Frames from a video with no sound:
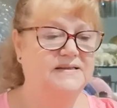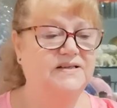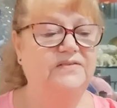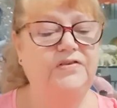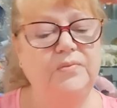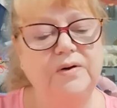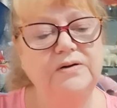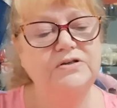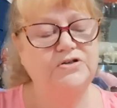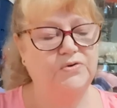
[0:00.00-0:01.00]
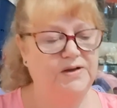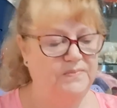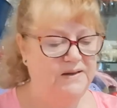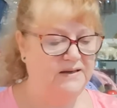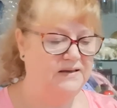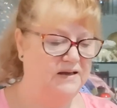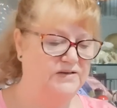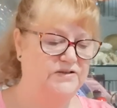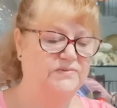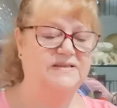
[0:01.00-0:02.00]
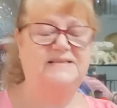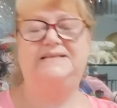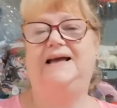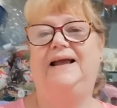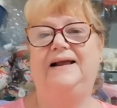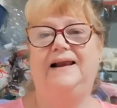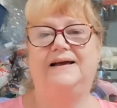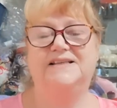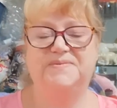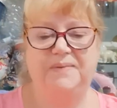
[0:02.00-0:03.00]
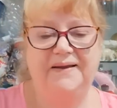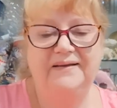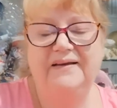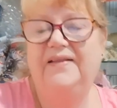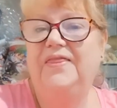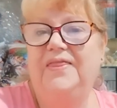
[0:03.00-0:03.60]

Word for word: So if you want to join me and do a stained glass blanket,